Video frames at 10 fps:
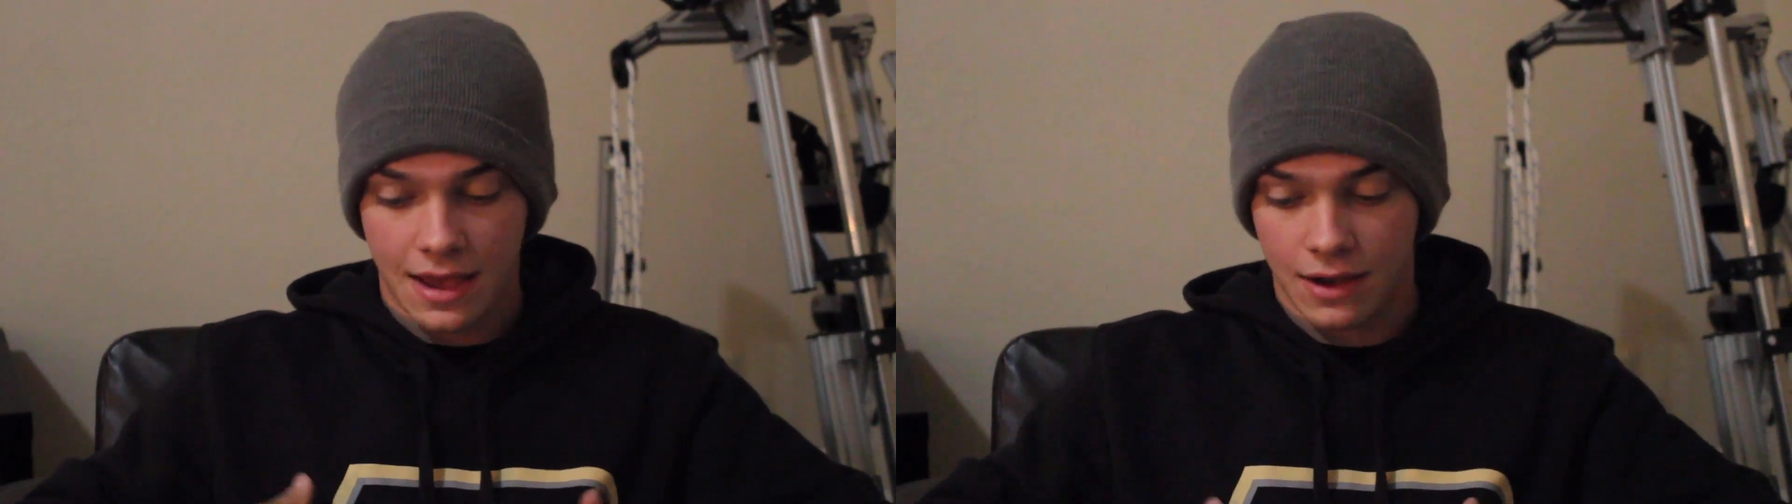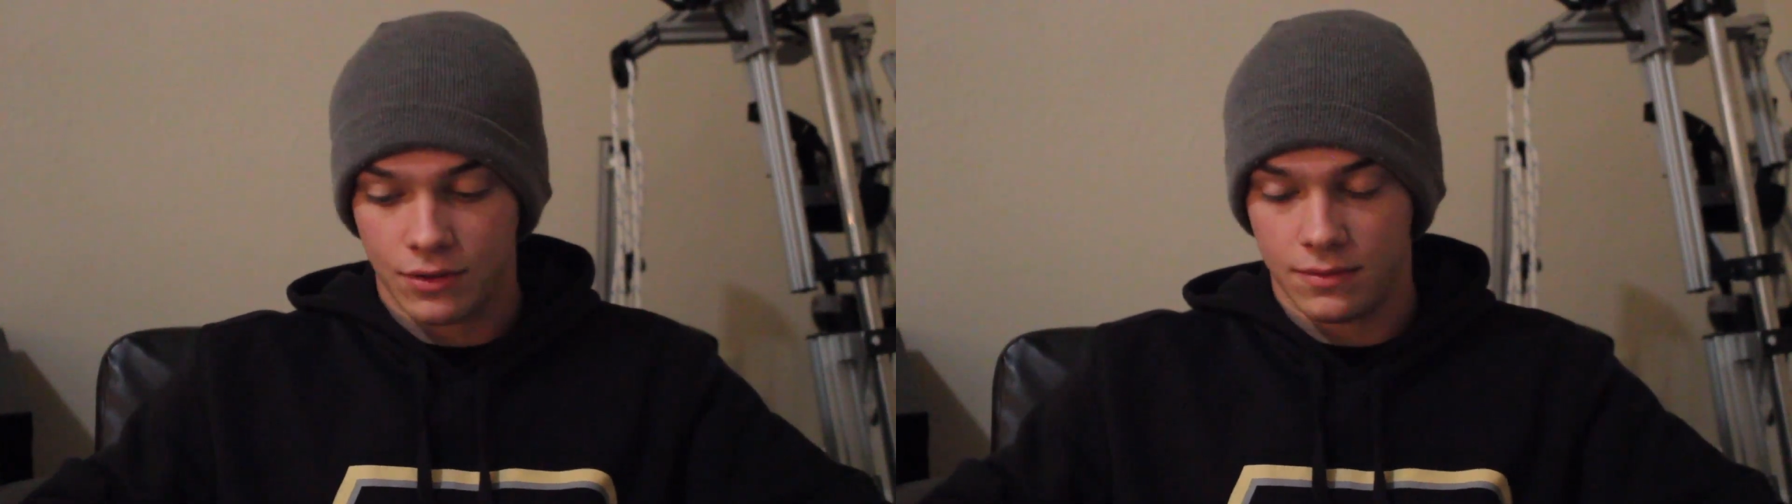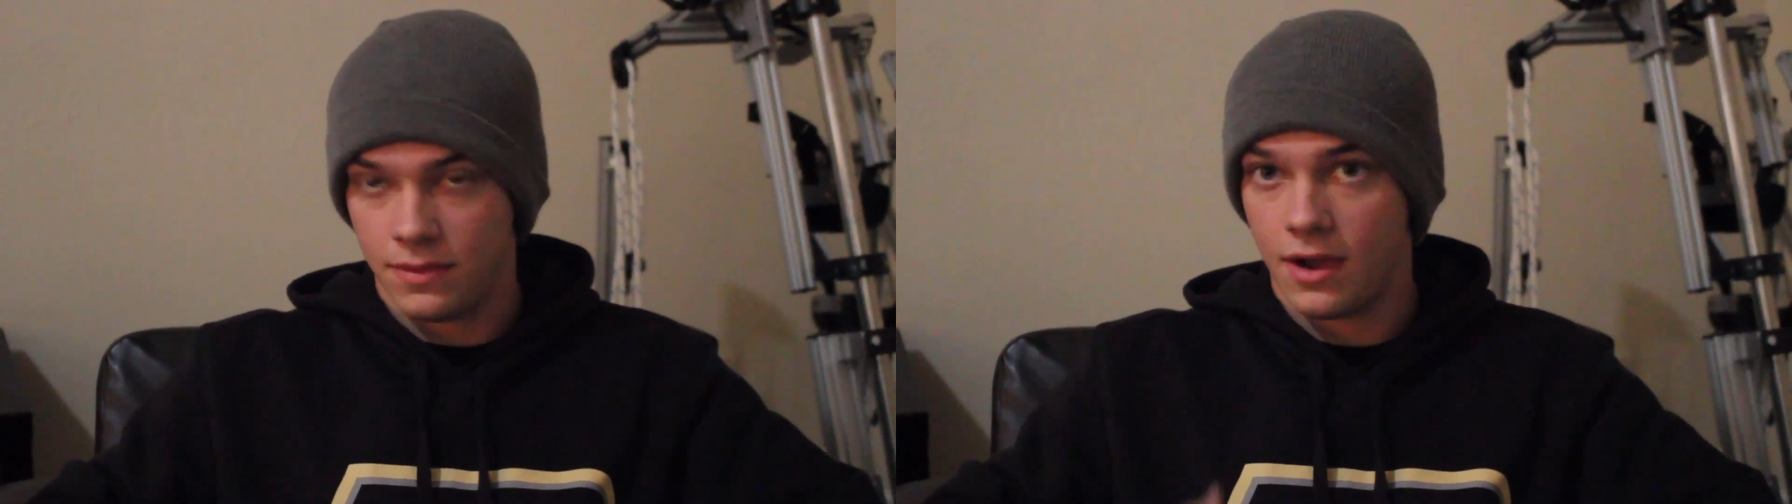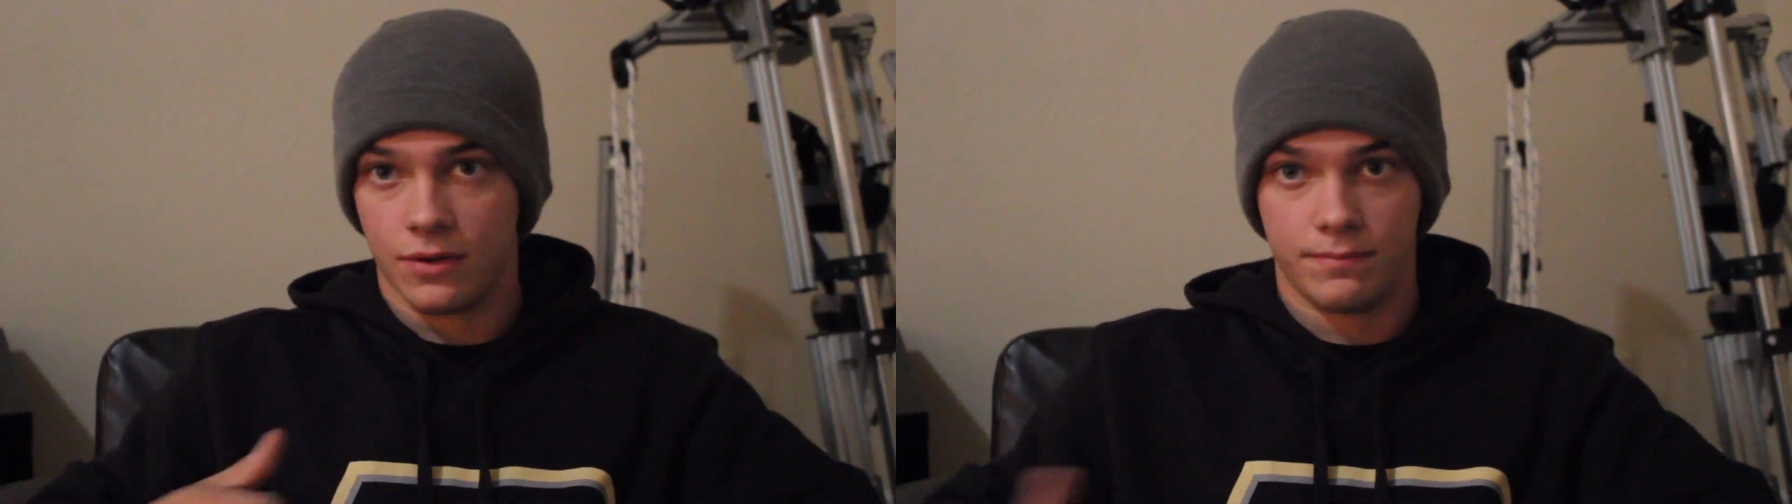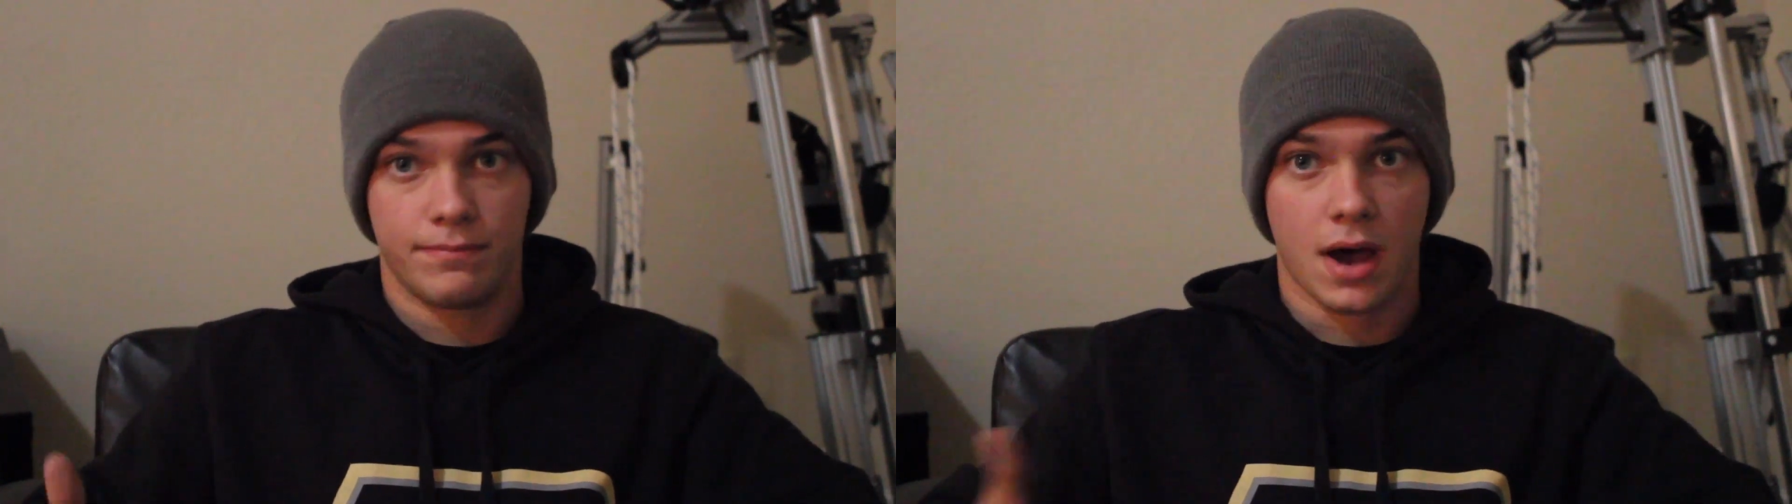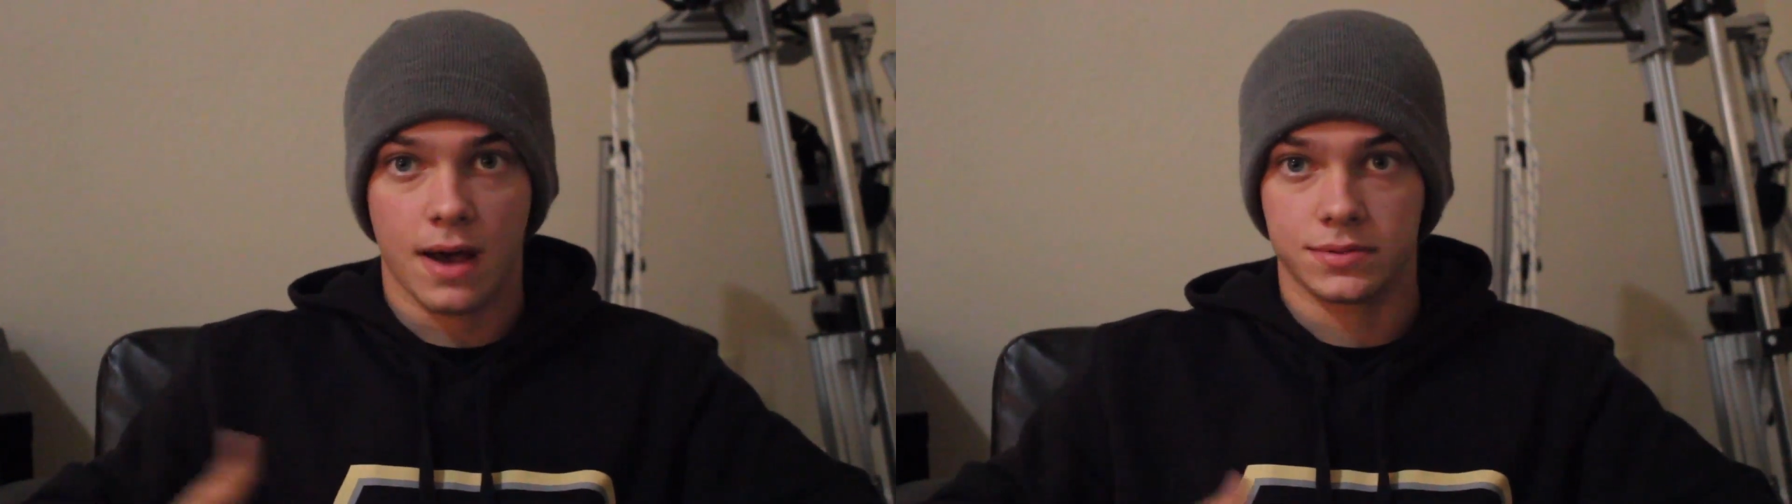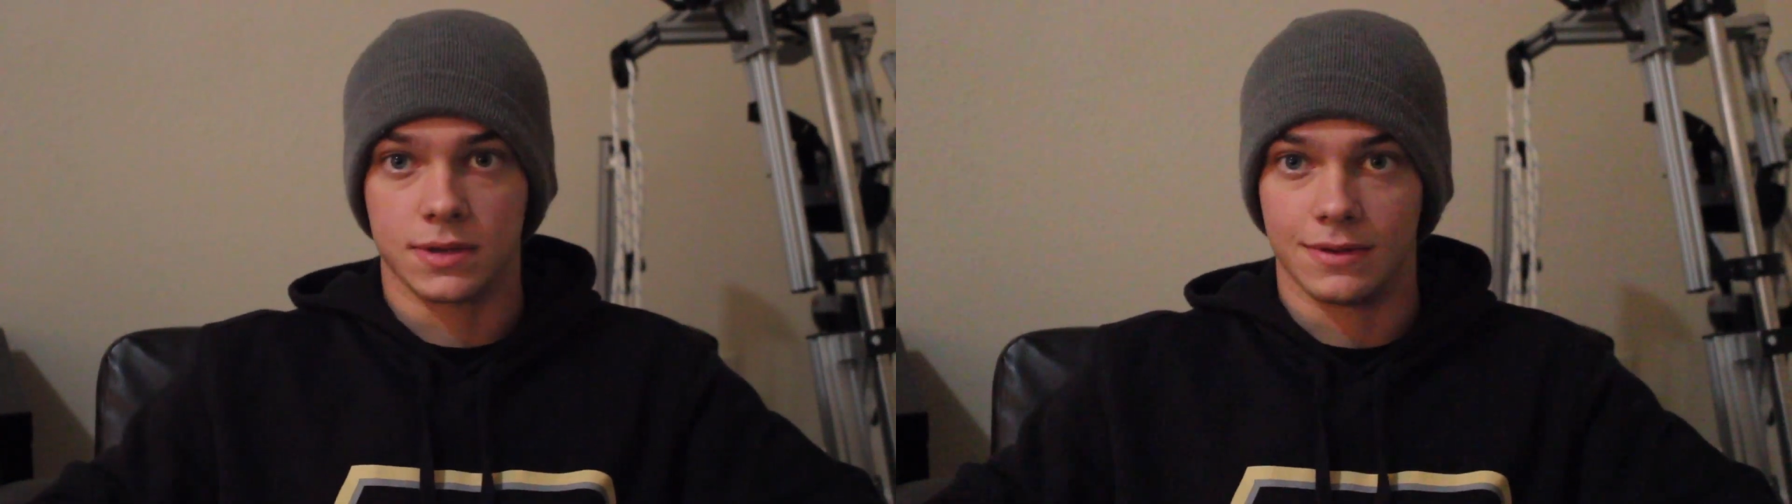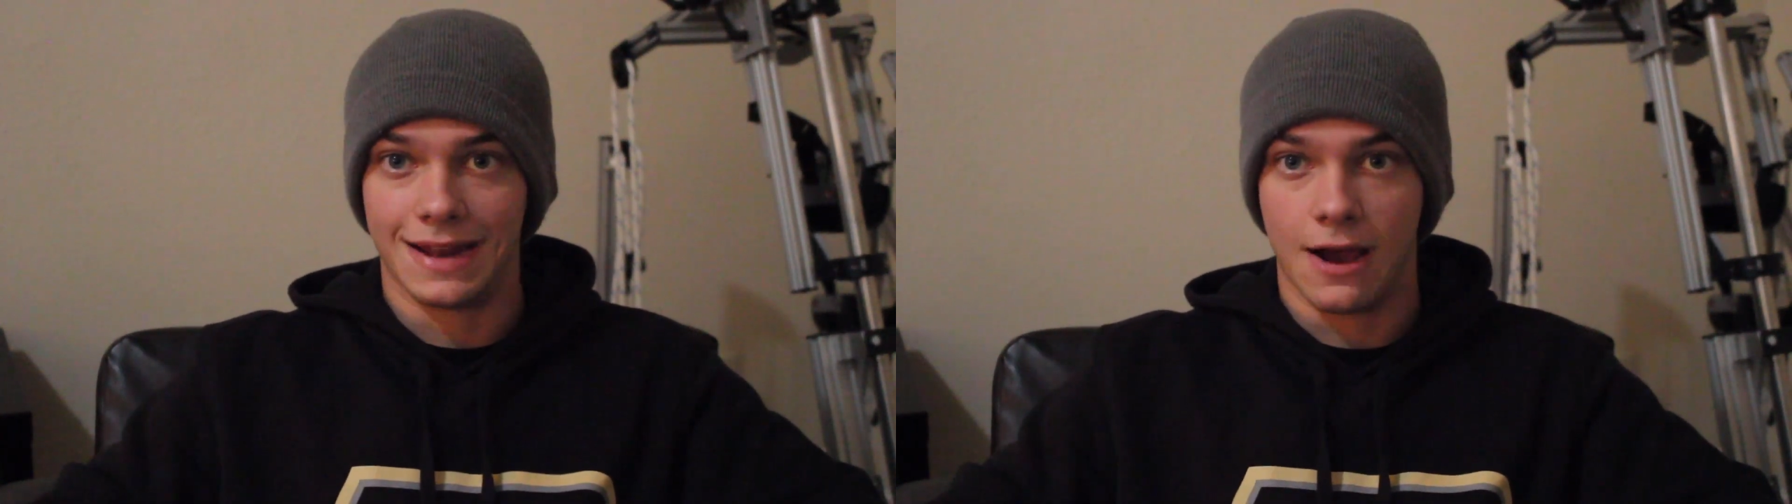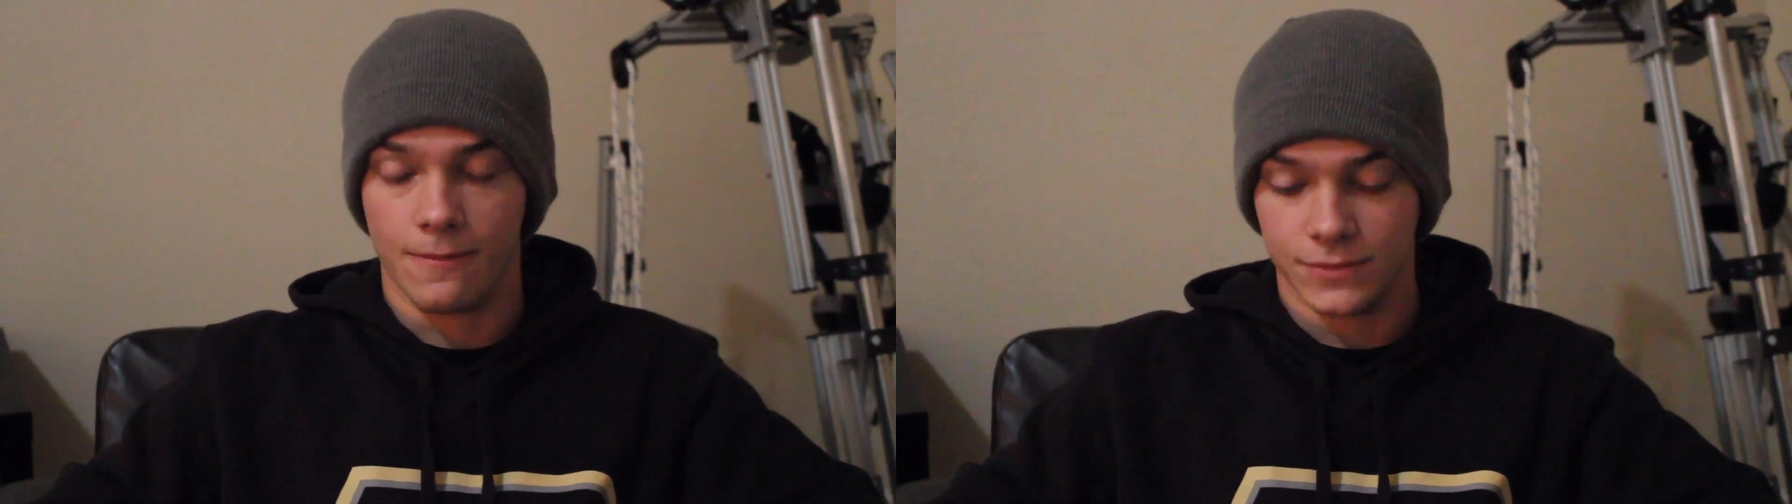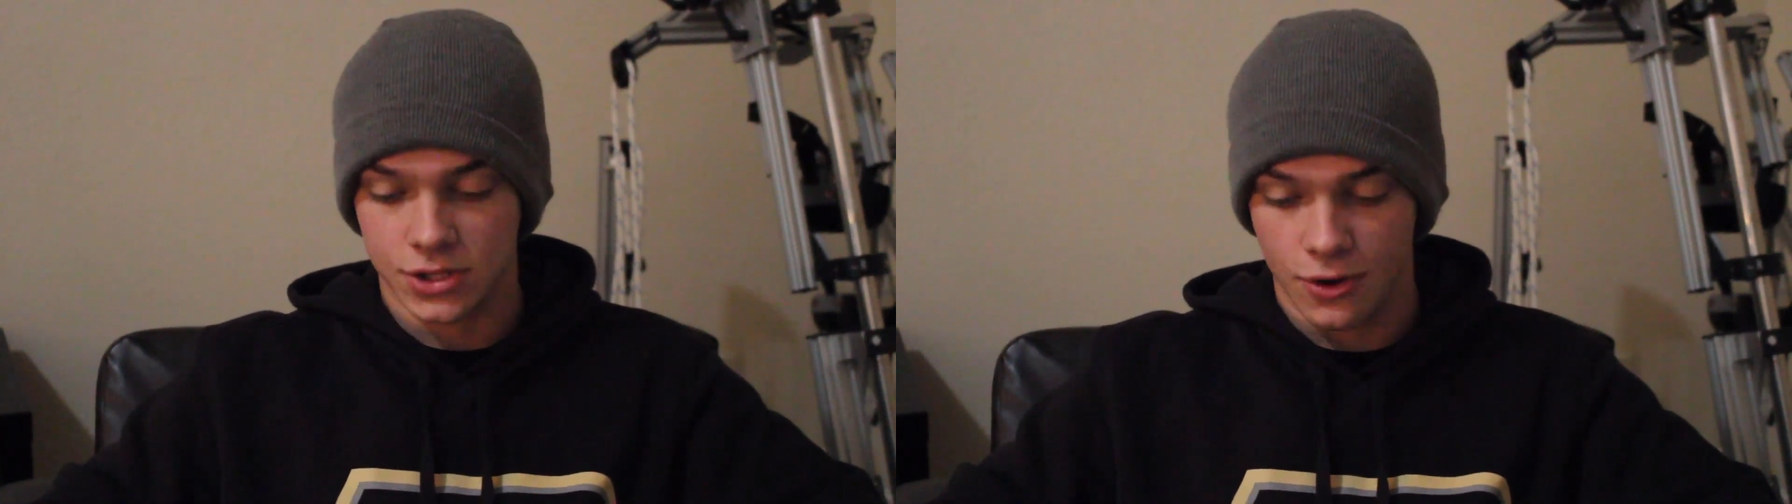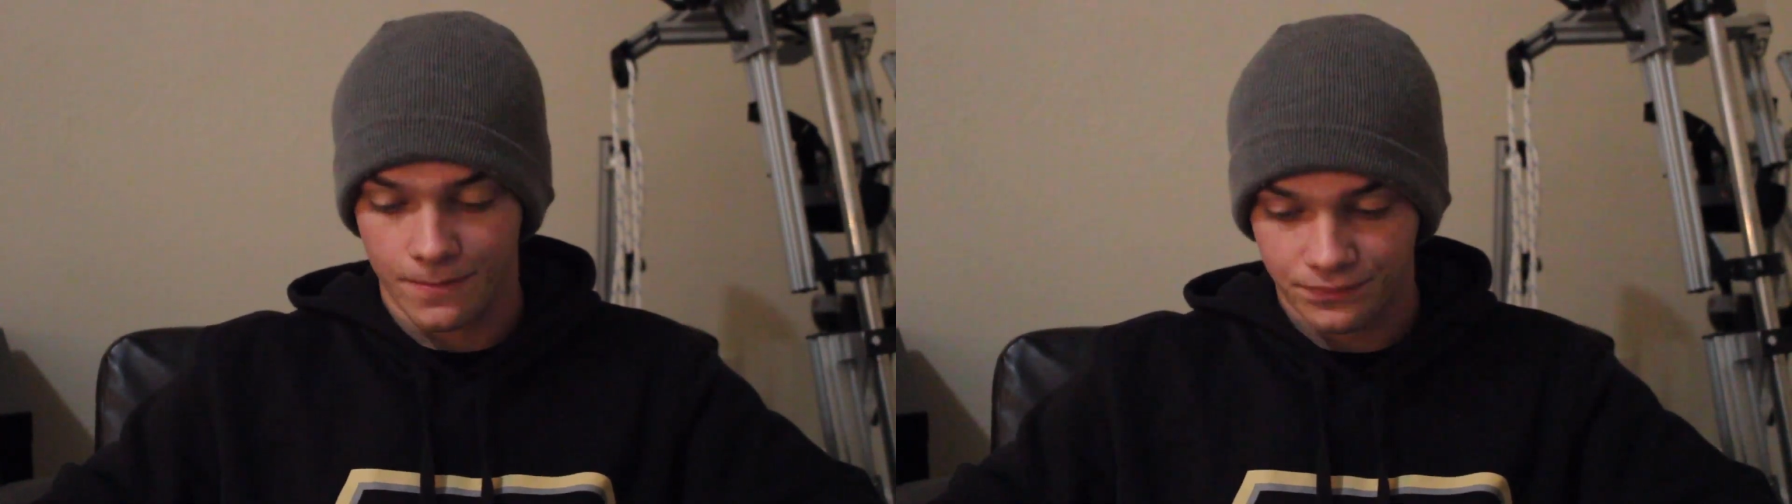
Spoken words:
I would pop something out. So